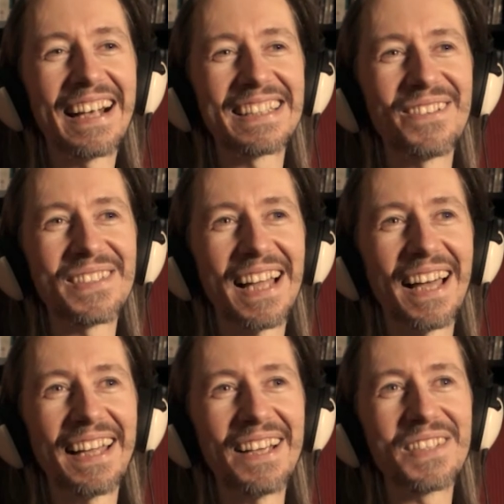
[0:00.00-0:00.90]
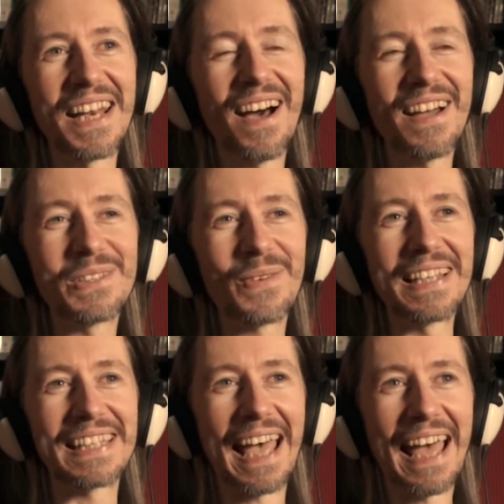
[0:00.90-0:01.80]
because it was like, it was a nice
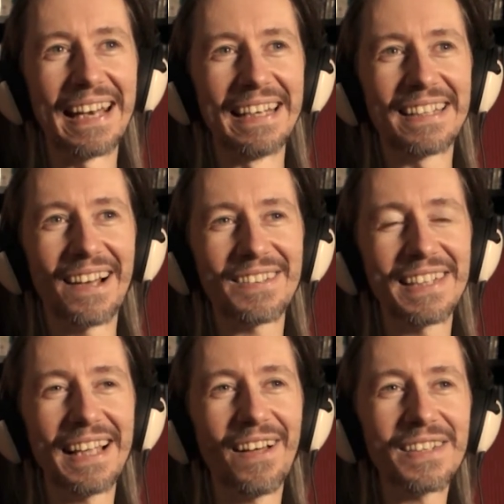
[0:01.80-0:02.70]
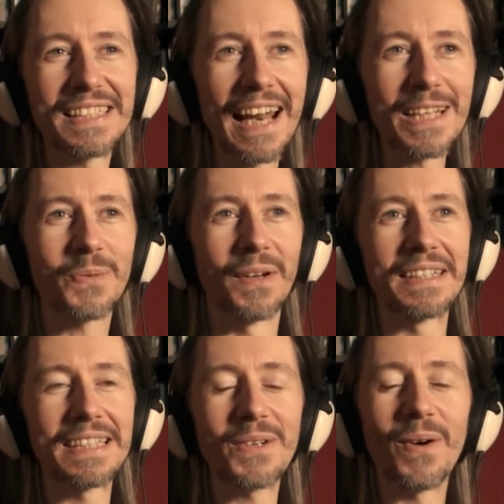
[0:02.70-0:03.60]
way to end. I was thinking, oh, this is the last one.
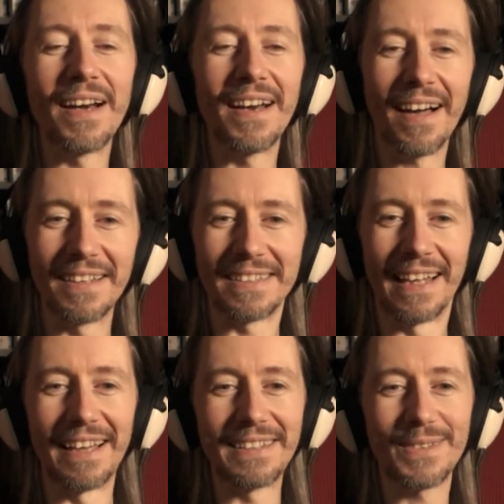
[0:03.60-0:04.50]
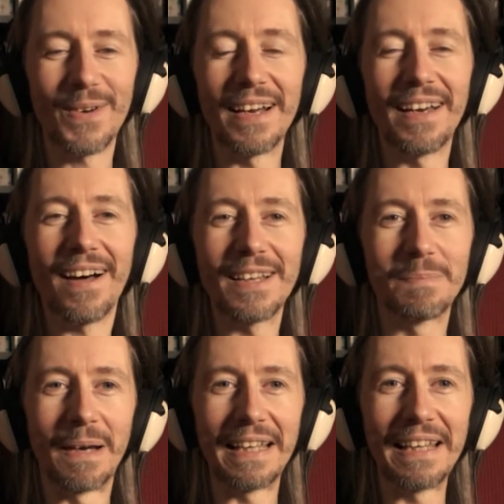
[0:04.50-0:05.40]
This is quite nice now. This is quite a nice
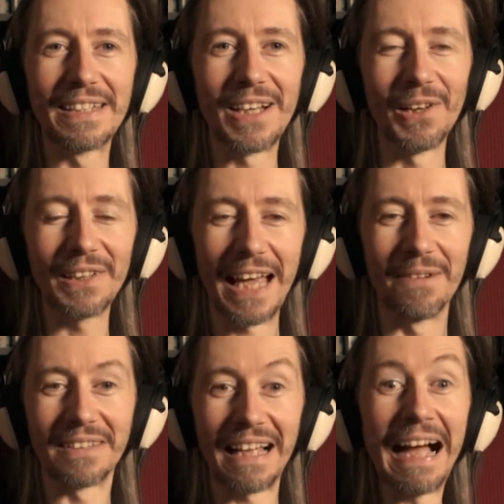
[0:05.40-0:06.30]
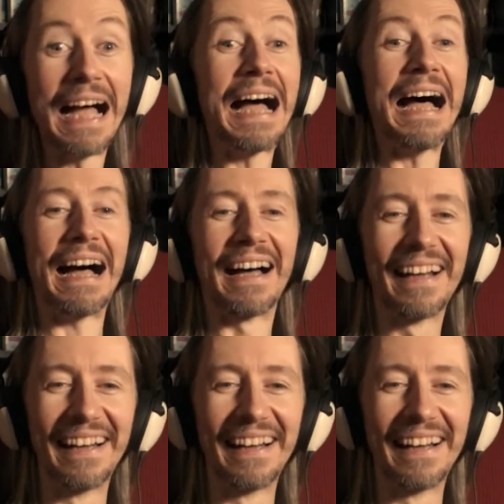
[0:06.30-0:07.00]
bit. And then the doll came, I was like, ah!